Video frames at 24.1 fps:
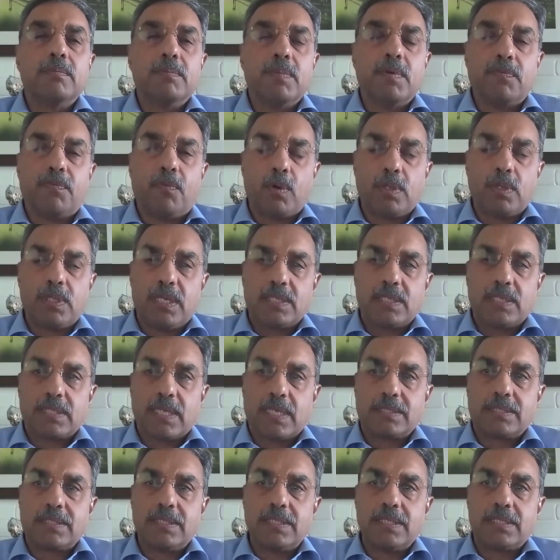before the
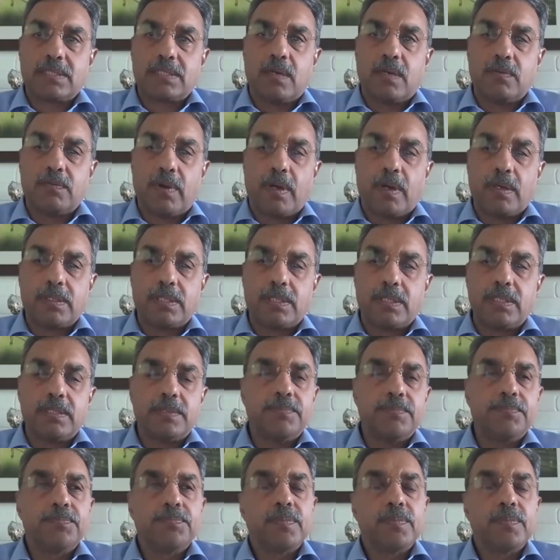assessee is confronted.